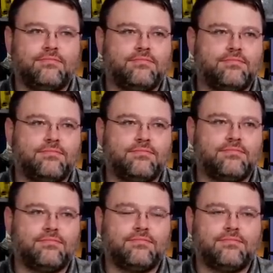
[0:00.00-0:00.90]

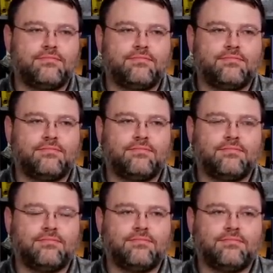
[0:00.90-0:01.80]

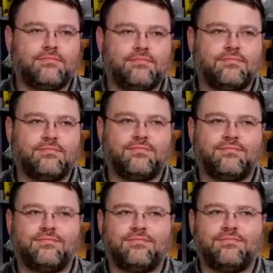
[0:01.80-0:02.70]

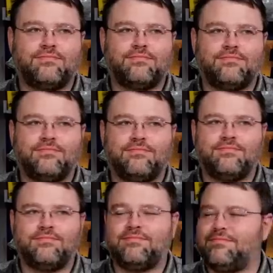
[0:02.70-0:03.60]

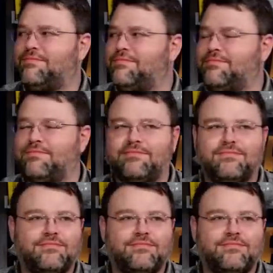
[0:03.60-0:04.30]
No words are spoken by the person on screen.